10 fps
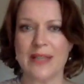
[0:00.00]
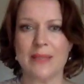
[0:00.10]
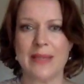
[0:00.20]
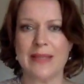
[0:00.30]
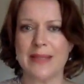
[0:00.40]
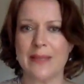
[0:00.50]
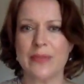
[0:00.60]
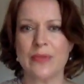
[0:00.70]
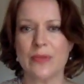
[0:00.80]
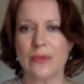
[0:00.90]
has been some
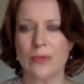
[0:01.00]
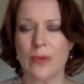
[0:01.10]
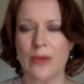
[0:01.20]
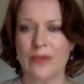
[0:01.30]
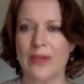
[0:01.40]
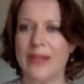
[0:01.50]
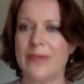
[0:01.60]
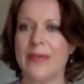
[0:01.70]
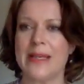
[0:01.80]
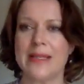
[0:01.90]
sort of qualified
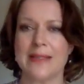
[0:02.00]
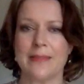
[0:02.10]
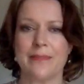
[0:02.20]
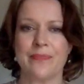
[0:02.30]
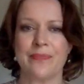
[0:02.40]
realism.